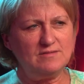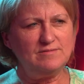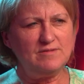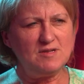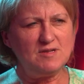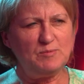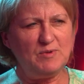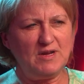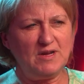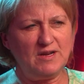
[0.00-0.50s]

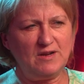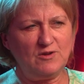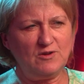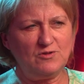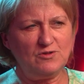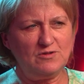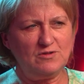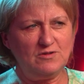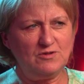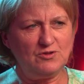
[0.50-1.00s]
Nice being in
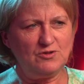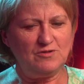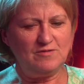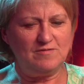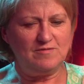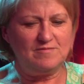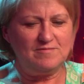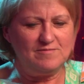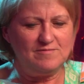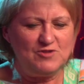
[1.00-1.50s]
good
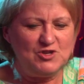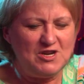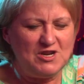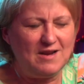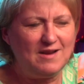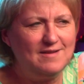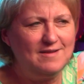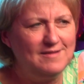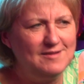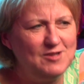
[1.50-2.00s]

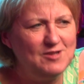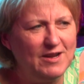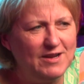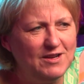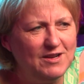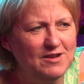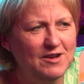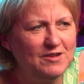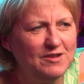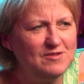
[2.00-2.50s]
chick,
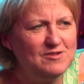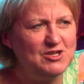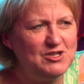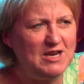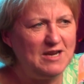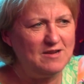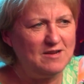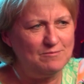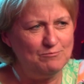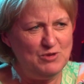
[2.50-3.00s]

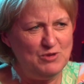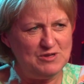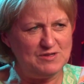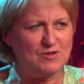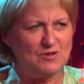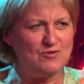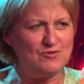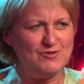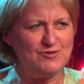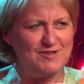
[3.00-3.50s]
chick
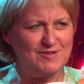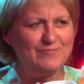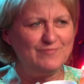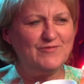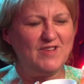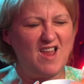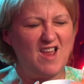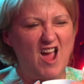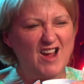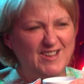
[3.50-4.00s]
musicals.
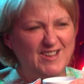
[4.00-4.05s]
I like